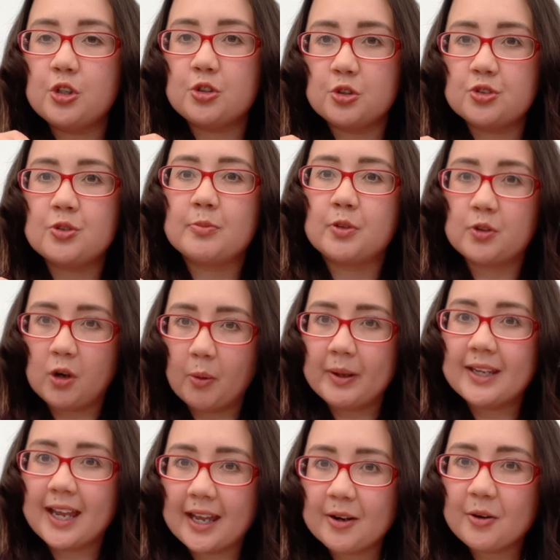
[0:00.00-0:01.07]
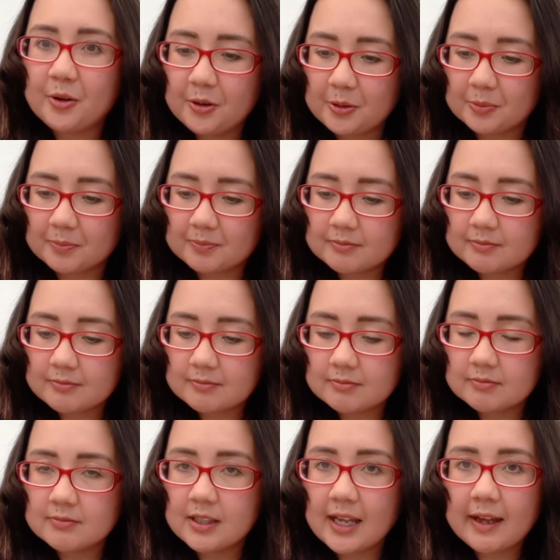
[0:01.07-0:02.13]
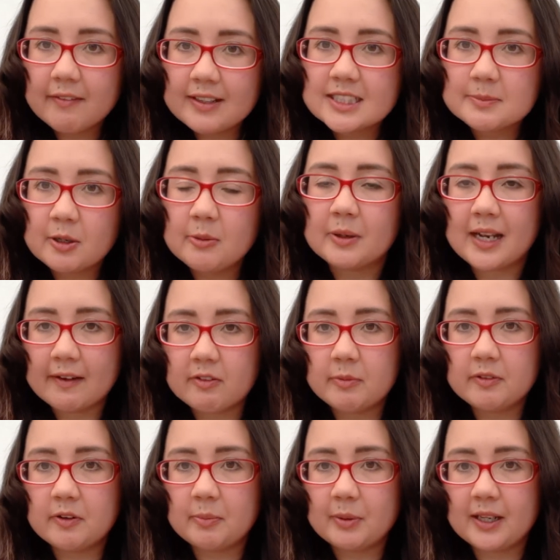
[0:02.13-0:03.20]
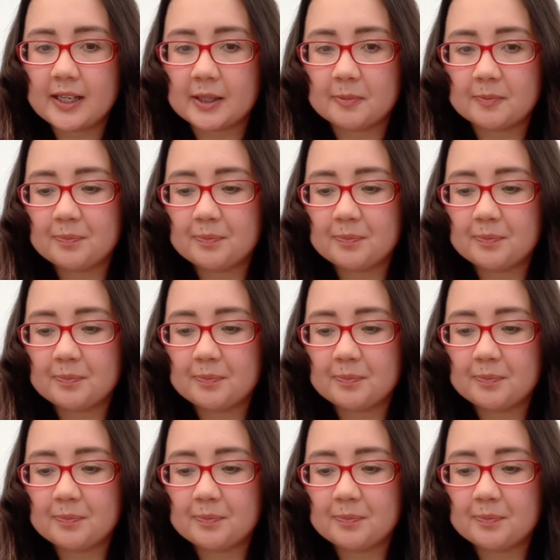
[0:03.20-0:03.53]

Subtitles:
do some growing at home. Have an experiment, have a bit of a play.